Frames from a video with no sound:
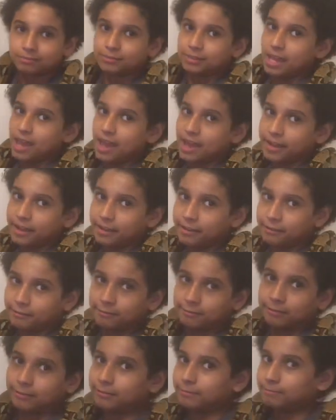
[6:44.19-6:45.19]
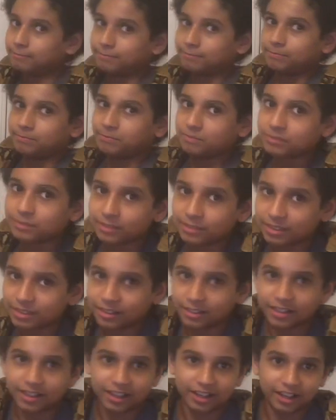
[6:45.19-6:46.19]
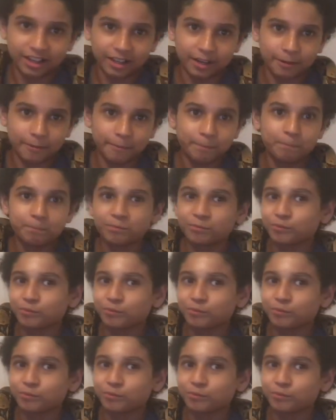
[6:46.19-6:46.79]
take a